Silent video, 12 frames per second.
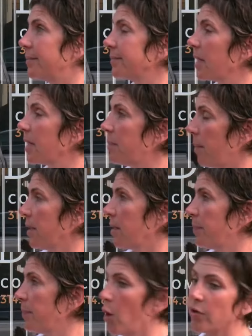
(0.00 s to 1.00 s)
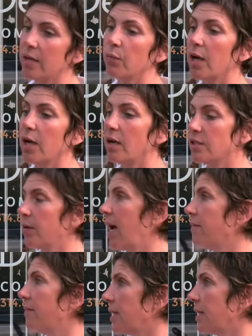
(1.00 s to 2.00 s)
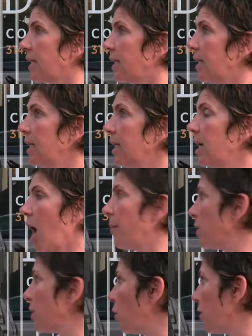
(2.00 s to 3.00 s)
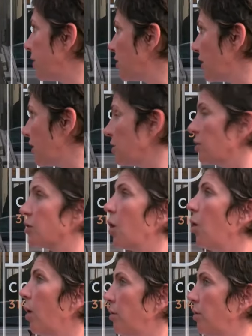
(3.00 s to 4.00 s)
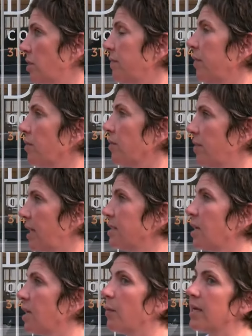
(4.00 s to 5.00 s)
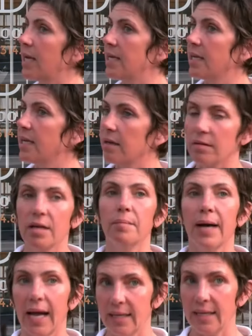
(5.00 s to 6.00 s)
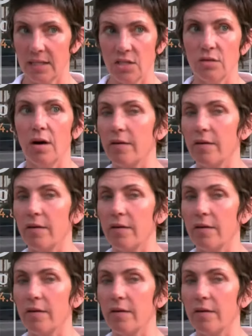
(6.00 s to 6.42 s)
public component. We also have the Army Corps of Engineers. There's a whole host of other things that we need to combine into our